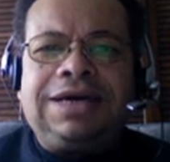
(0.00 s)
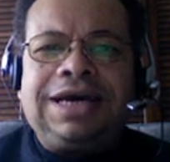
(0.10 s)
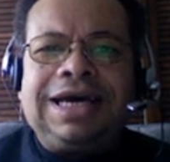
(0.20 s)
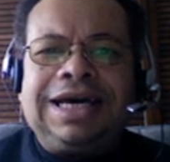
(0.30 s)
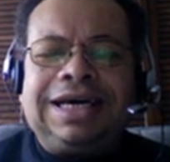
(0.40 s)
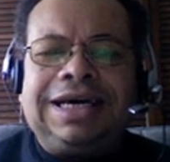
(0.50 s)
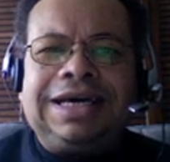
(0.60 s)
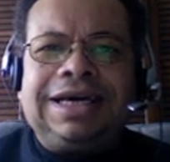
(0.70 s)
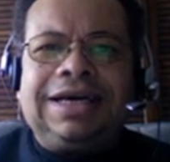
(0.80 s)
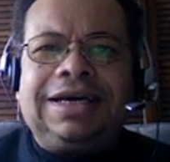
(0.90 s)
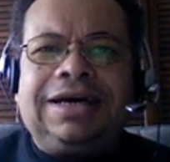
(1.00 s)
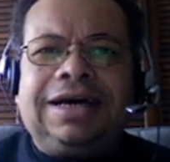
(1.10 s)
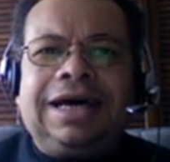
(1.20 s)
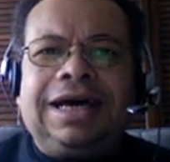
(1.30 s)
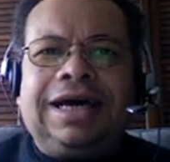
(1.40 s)
Okay,
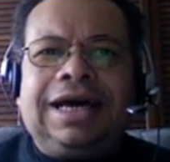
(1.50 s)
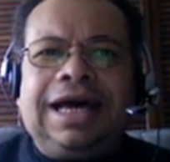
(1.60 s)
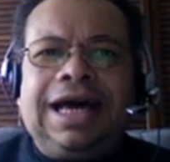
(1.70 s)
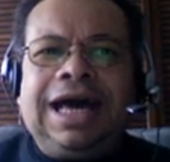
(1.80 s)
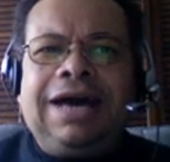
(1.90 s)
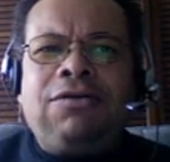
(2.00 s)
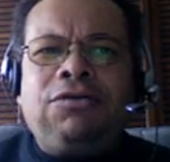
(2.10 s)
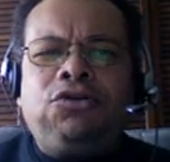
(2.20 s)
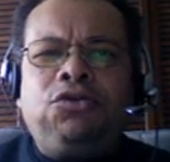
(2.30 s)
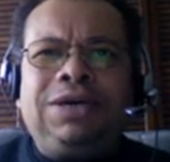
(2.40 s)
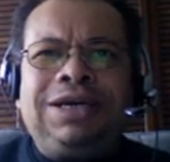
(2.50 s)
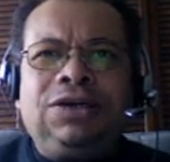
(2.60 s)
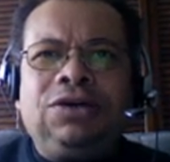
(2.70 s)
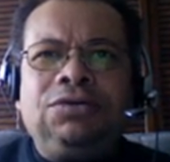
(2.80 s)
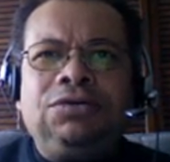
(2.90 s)
how do we
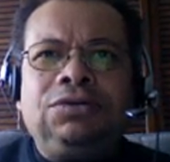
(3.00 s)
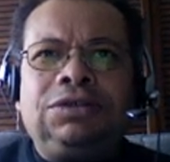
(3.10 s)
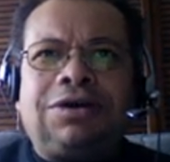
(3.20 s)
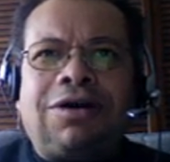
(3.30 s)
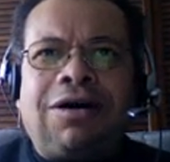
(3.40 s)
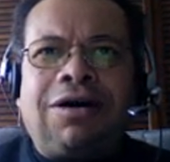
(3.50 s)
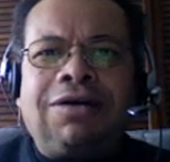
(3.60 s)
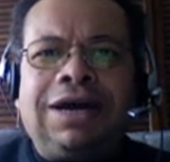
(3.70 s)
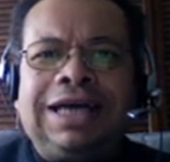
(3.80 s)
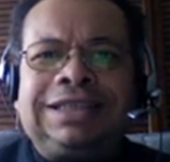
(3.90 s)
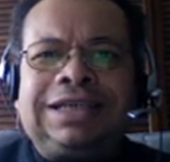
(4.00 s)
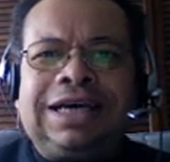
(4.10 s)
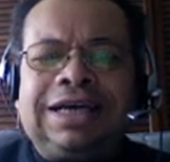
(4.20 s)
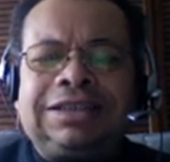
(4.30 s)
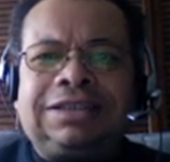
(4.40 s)
use
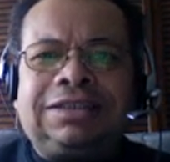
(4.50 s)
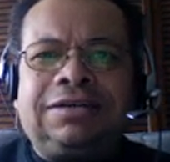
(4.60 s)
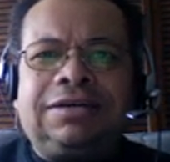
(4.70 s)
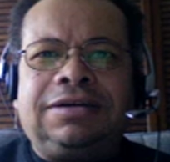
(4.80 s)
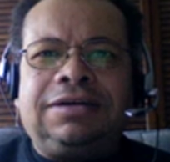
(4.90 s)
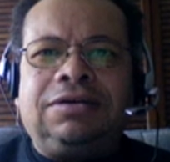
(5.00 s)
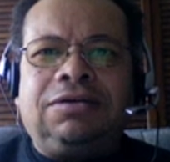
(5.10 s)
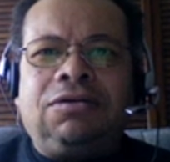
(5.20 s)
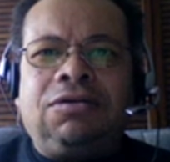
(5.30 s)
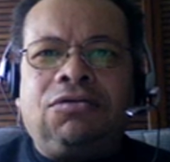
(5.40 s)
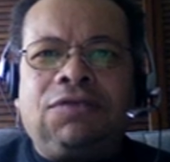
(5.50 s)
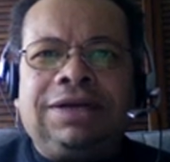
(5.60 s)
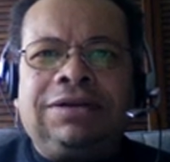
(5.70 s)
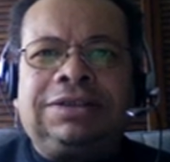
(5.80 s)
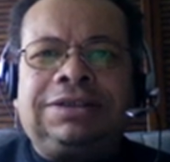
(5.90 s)
RSS or
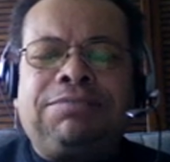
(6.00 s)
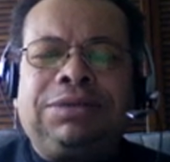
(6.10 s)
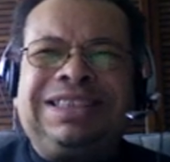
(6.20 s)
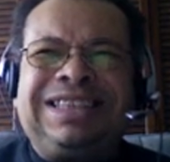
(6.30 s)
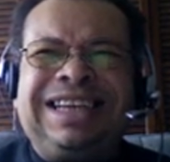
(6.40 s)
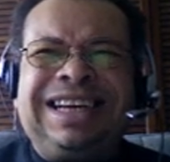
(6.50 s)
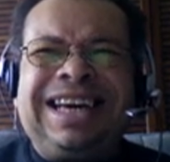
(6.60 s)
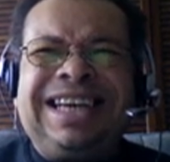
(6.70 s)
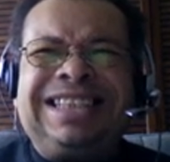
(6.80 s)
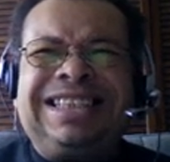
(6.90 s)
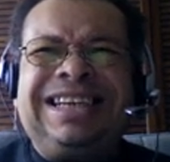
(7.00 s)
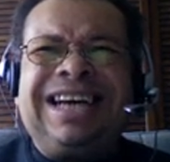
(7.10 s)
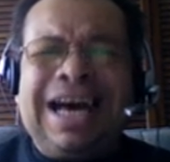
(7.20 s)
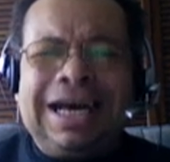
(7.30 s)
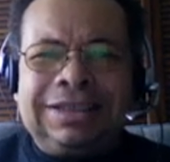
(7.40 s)
Real Simple Syndication
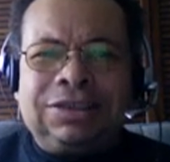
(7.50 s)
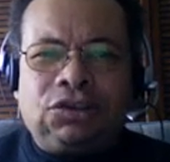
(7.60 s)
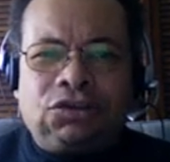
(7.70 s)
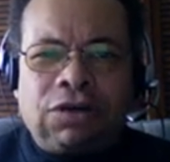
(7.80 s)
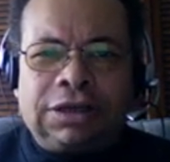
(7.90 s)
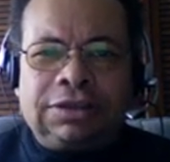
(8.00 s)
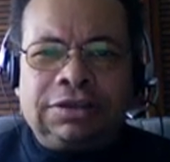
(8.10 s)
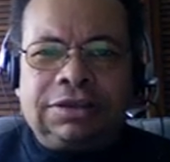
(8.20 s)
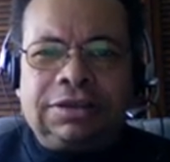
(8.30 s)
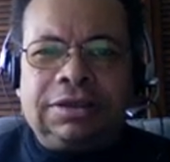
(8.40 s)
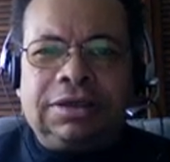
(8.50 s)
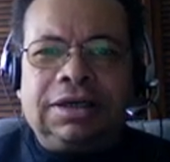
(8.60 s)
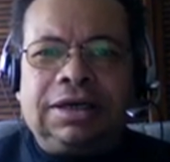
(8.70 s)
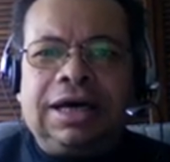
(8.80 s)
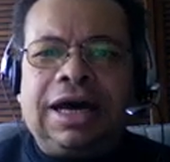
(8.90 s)
as instructors?
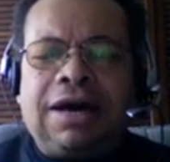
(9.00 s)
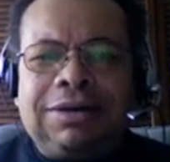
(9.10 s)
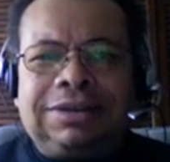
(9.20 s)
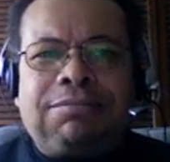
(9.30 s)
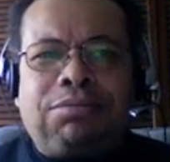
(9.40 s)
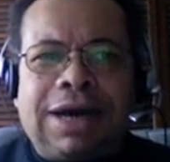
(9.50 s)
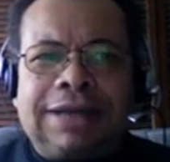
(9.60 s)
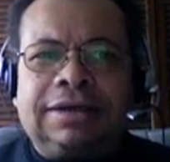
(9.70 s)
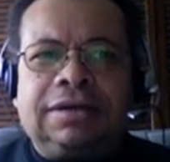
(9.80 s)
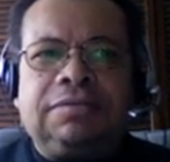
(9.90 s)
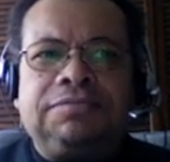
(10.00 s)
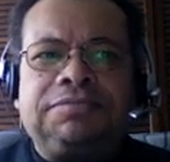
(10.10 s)
How is it practical?